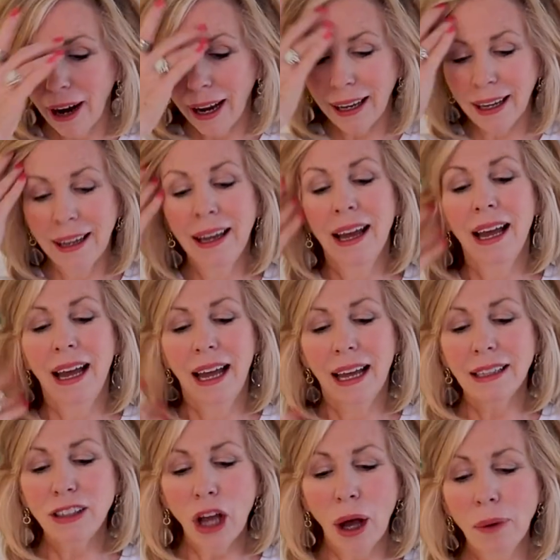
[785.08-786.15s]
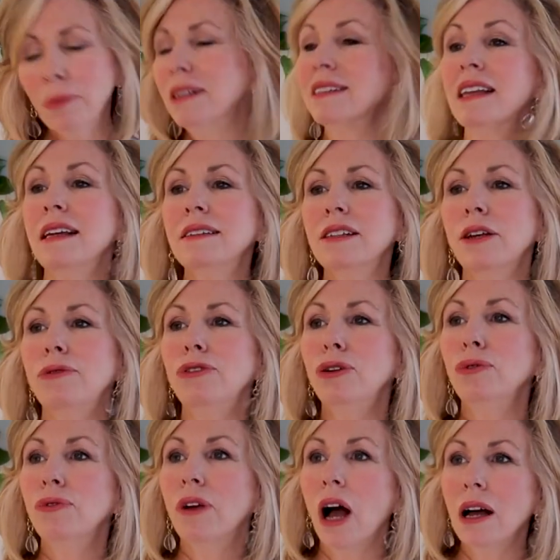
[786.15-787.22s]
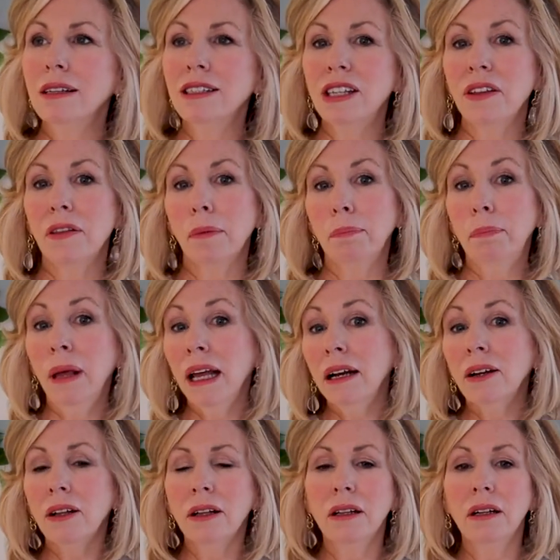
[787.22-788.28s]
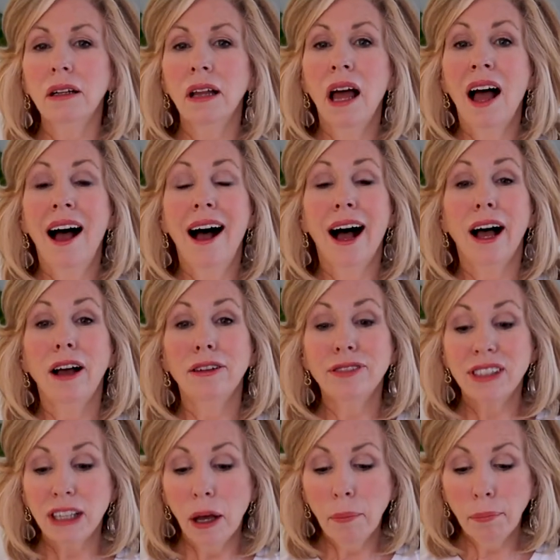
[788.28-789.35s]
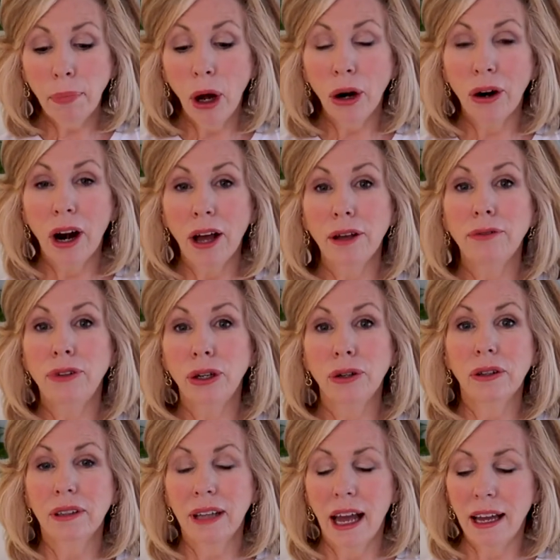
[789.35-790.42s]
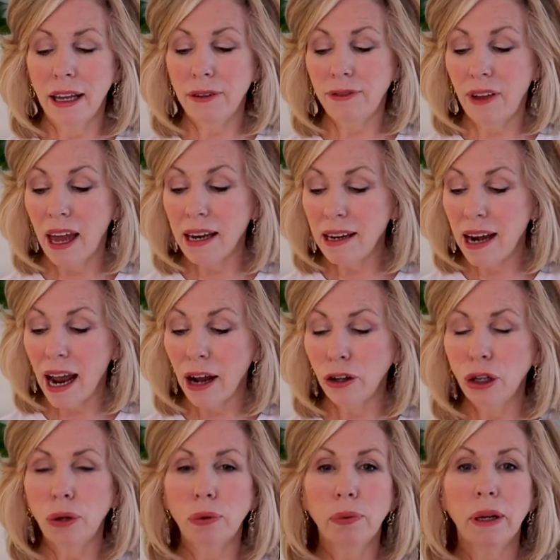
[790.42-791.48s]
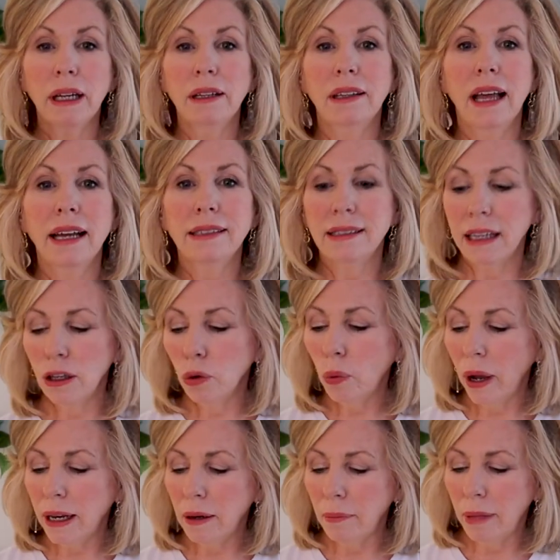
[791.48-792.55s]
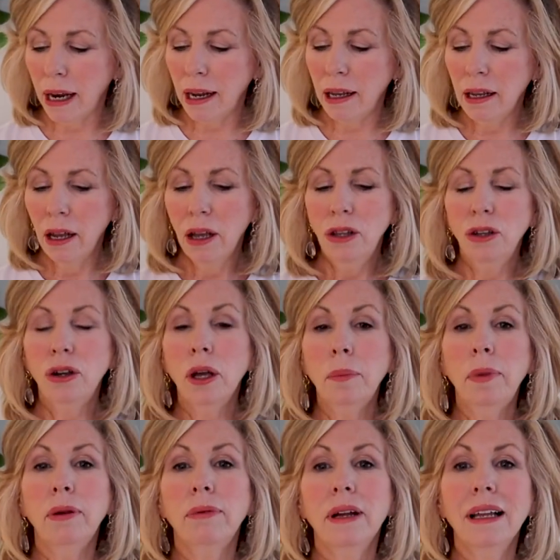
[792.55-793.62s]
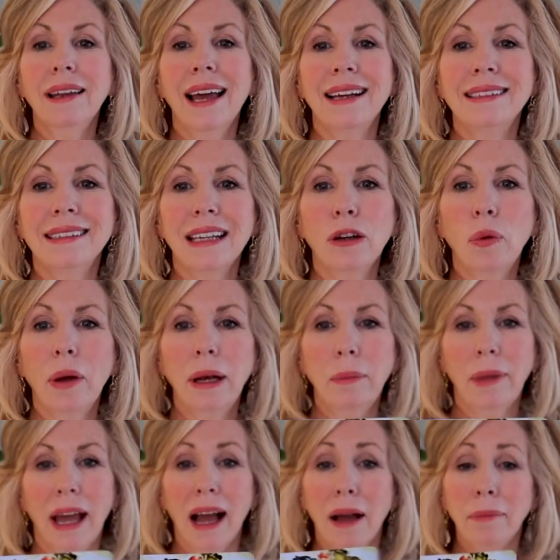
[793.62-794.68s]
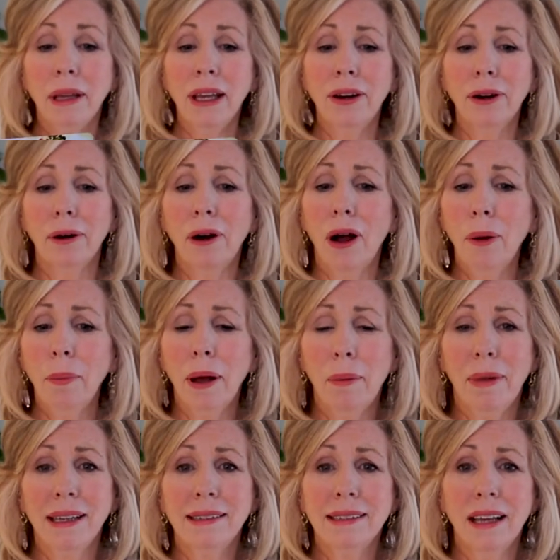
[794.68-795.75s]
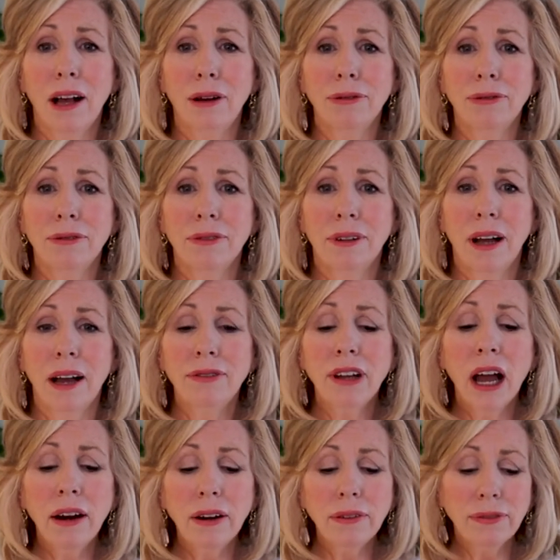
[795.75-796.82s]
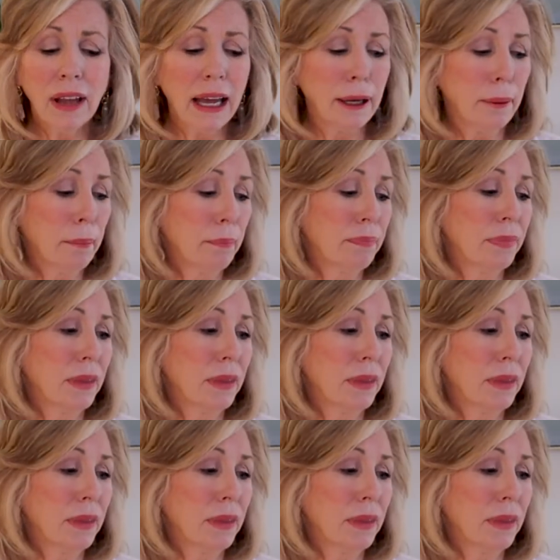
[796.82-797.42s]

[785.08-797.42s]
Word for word: right it's almost as if you've gotten to the pinnacle of some part of your life and now you're realizing wait a minute you could be realizing wait a minute i'm here all by myself I've kind of like